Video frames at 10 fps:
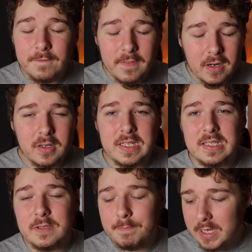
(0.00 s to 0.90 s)
very
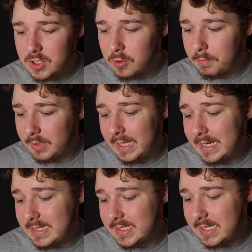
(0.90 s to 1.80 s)
special
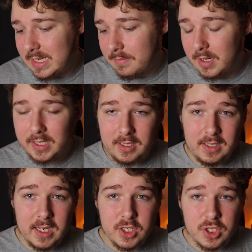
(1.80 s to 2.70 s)
place in my
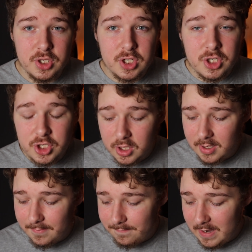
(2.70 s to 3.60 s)
collection just due to
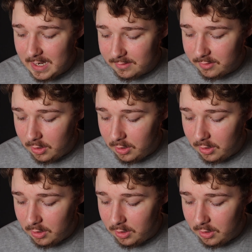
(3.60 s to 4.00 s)
the fact